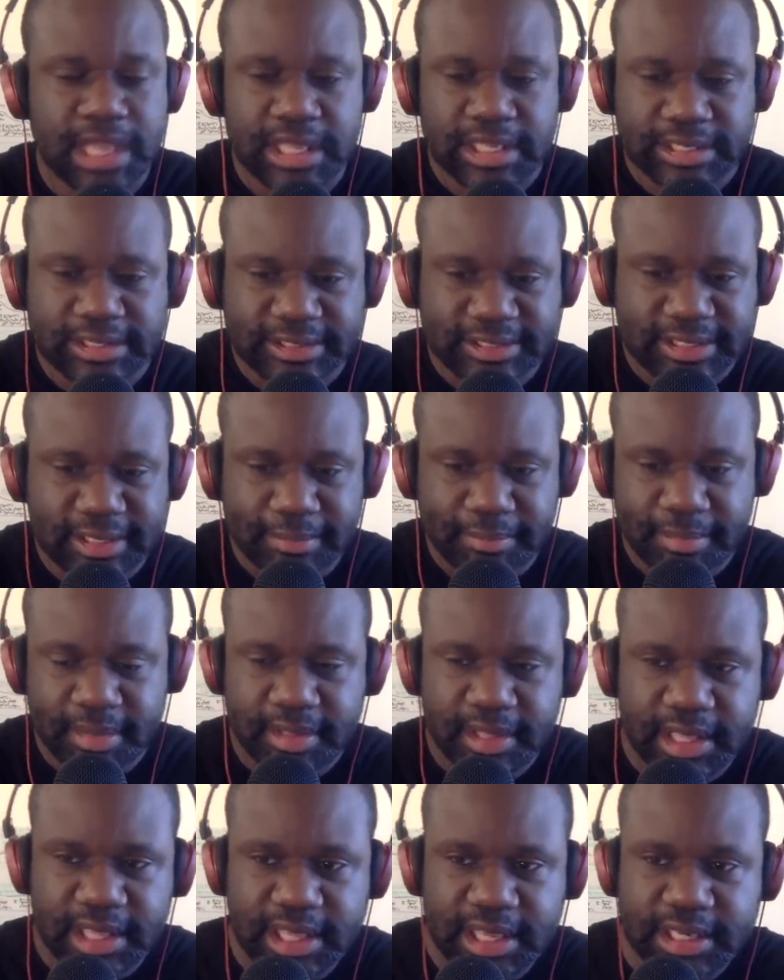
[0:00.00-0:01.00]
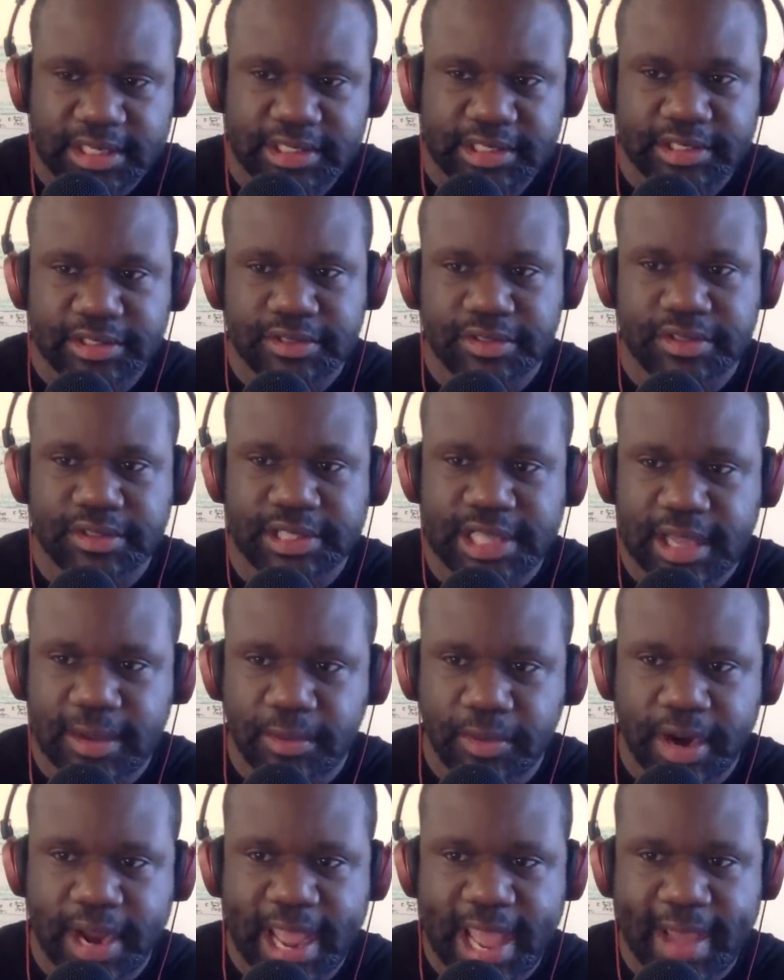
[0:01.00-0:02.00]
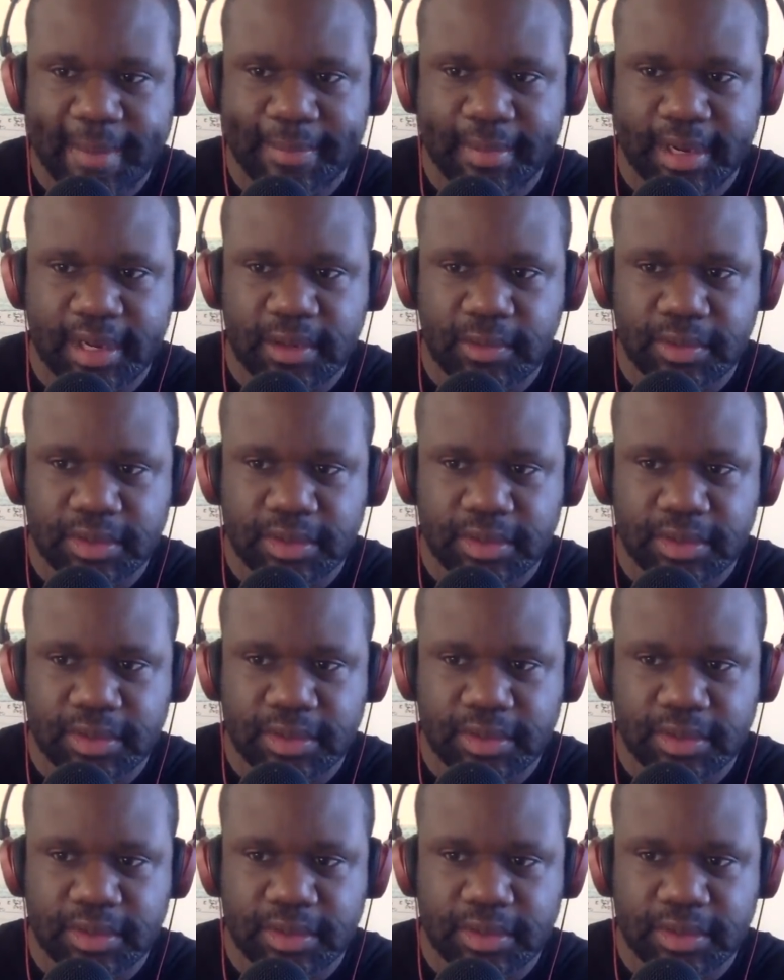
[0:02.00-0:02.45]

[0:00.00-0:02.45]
some the issues that were happening